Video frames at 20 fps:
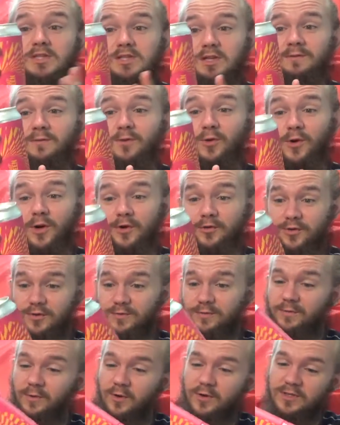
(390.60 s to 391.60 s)
is a
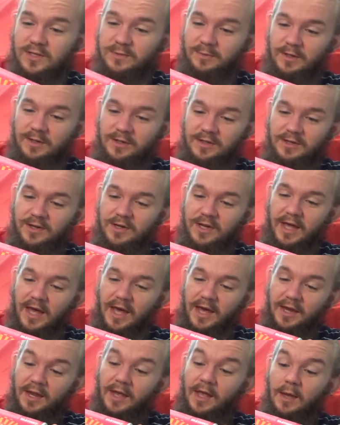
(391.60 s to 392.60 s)
440ml
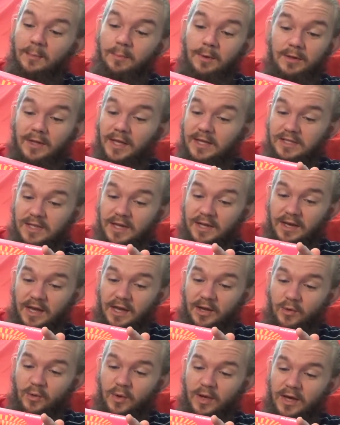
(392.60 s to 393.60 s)
can, but let's get it
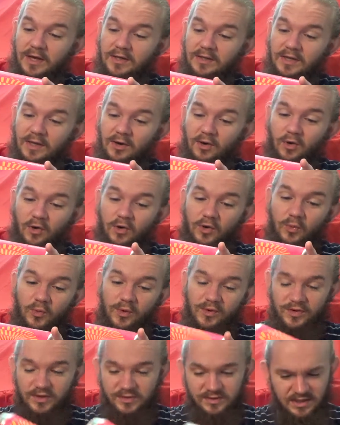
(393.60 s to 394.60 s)
out and get on
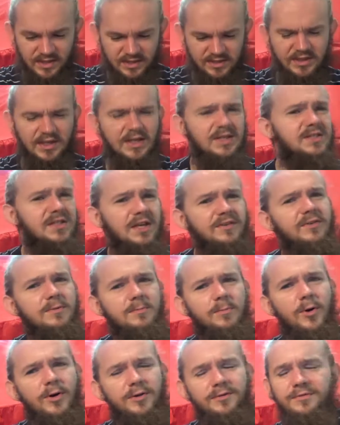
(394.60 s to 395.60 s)
with the tasting. A
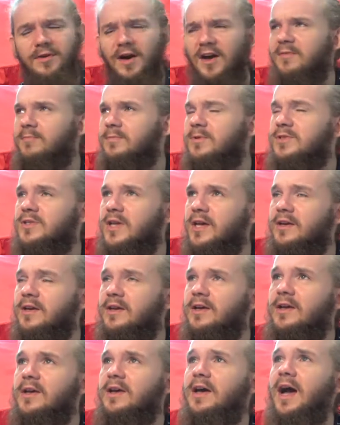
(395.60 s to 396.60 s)
7.5%
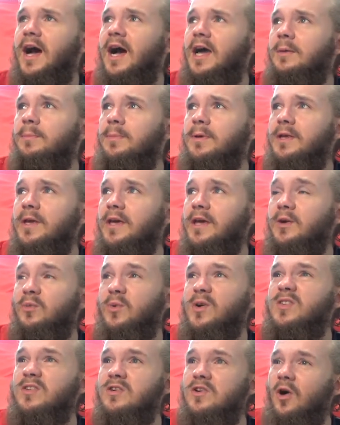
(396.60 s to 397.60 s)
IPA
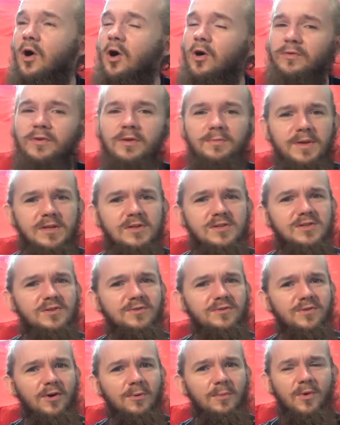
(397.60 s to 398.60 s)
with coffee beans
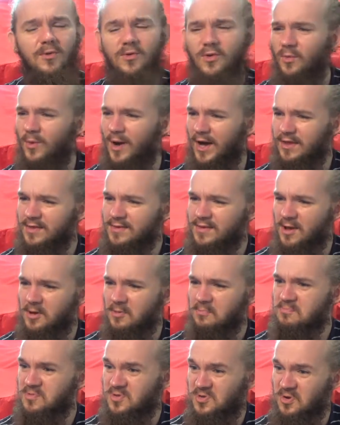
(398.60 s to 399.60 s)
from Rwanda.
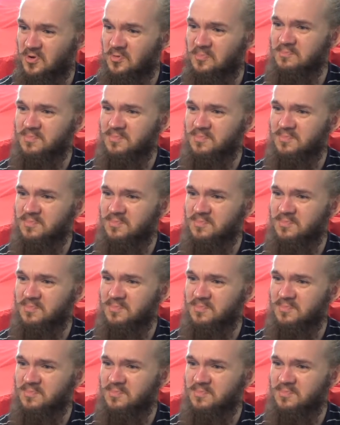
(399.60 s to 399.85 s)
So